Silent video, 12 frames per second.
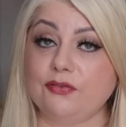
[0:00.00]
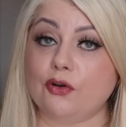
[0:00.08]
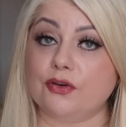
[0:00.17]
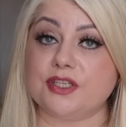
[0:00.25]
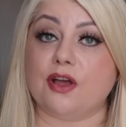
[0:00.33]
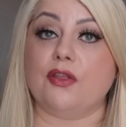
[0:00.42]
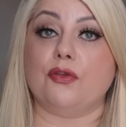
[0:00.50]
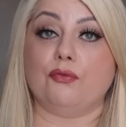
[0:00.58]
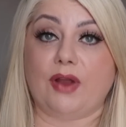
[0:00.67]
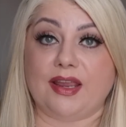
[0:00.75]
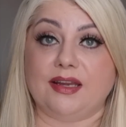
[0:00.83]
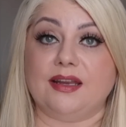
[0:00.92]
Florida the
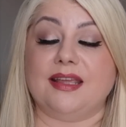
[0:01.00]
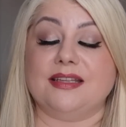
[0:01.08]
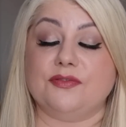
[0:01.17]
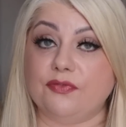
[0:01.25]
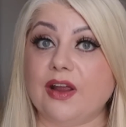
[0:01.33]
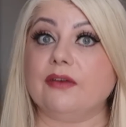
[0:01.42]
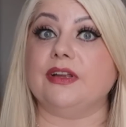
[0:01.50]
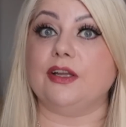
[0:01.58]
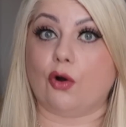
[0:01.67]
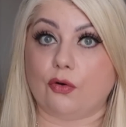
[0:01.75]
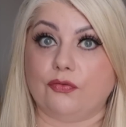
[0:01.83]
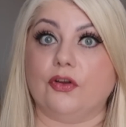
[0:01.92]
rain is
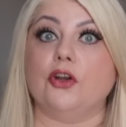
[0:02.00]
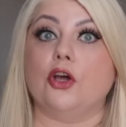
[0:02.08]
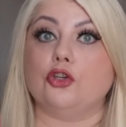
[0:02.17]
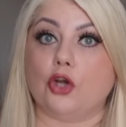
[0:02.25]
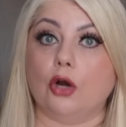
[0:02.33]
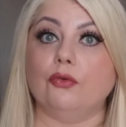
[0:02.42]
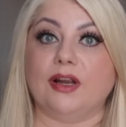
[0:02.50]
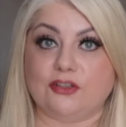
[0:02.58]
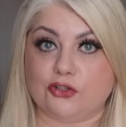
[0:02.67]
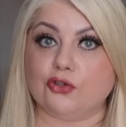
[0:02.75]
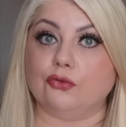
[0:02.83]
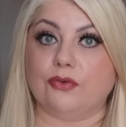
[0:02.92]
very often
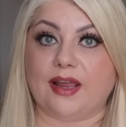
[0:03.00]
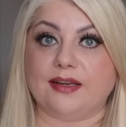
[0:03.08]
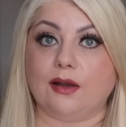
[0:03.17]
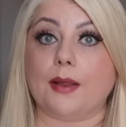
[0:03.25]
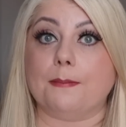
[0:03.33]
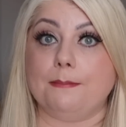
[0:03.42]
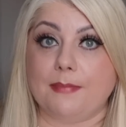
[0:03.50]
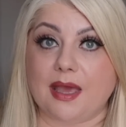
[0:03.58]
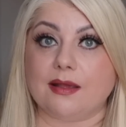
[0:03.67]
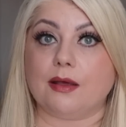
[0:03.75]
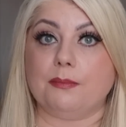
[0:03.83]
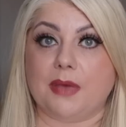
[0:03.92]
torrential rain, like
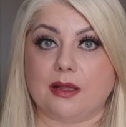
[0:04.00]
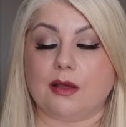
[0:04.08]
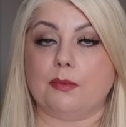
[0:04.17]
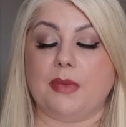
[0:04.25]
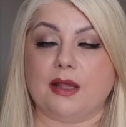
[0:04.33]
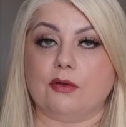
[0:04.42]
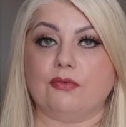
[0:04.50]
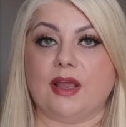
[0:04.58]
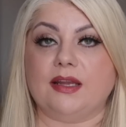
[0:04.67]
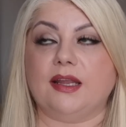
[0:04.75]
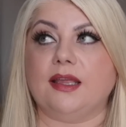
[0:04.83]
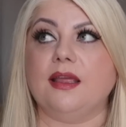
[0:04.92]
mega
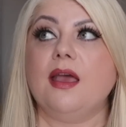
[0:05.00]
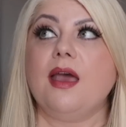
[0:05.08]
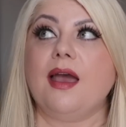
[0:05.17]
rainy.